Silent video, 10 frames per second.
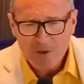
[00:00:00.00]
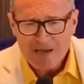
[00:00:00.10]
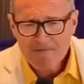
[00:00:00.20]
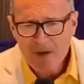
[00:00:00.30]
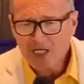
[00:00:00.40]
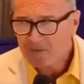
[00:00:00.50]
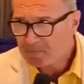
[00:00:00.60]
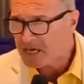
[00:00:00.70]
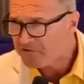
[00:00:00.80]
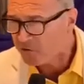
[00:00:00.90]
we must
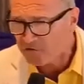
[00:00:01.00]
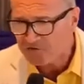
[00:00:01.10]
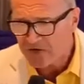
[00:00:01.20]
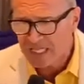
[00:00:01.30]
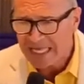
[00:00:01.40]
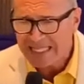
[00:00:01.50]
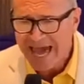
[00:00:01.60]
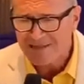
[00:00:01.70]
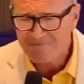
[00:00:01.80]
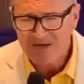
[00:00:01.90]
be fulfilling
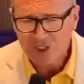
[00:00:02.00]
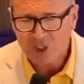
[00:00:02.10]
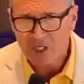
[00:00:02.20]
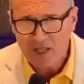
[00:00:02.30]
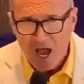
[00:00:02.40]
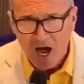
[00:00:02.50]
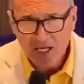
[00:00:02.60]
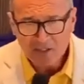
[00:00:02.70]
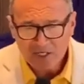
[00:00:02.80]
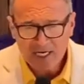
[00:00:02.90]
that mission
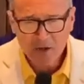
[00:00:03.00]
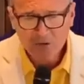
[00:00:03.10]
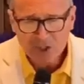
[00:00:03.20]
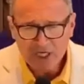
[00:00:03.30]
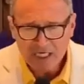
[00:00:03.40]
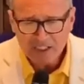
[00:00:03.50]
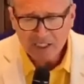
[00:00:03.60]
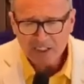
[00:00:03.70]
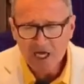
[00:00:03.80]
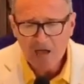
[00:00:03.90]
until
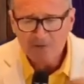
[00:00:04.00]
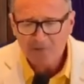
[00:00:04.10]
Jesus comes